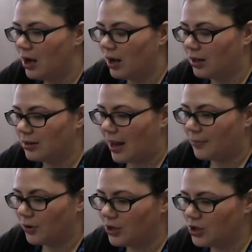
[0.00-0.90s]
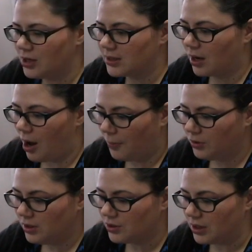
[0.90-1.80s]
a collaboration that's a couple
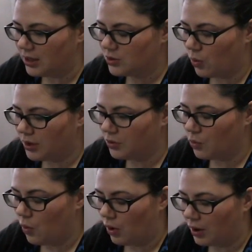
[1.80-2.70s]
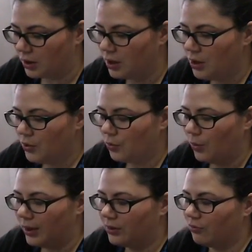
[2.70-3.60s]
years in. It's won an award
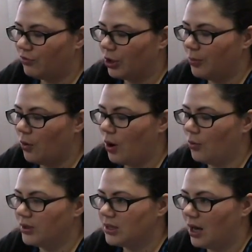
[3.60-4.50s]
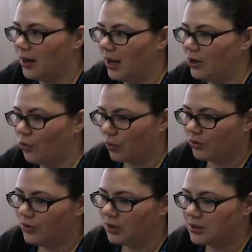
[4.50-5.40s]
with Faribault Owatonna and
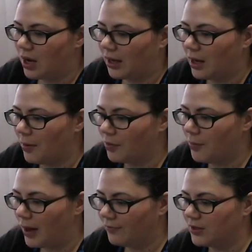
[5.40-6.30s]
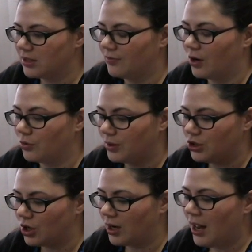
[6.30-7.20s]
Northfield talking about the benefits of our
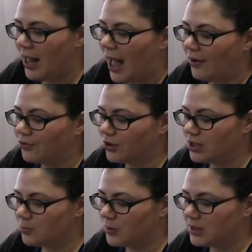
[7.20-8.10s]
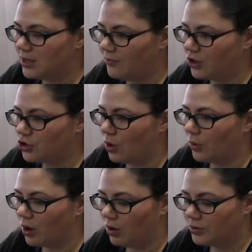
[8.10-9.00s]
region. And for this specific show,
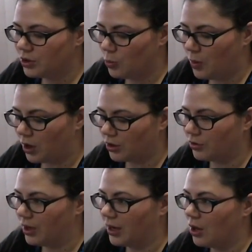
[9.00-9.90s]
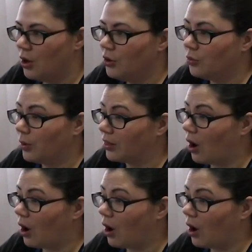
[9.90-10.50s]
we're also partnering with